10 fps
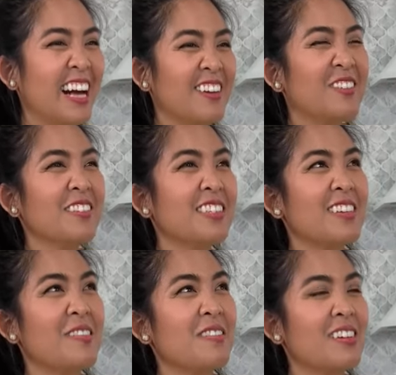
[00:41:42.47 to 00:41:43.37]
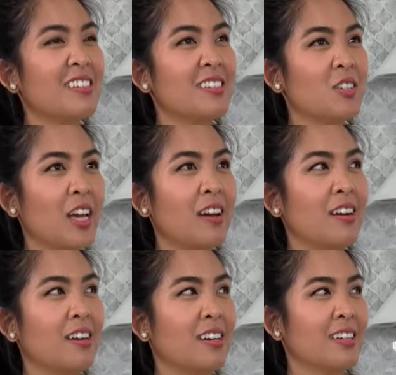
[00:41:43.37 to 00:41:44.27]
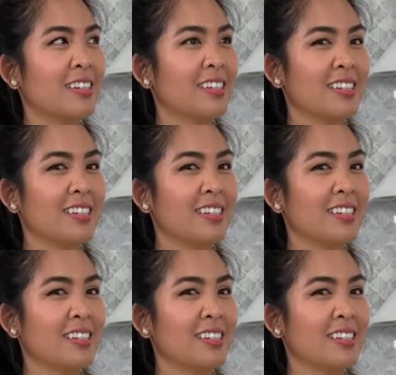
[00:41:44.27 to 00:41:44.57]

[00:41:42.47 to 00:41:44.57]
I don't really know what else to share.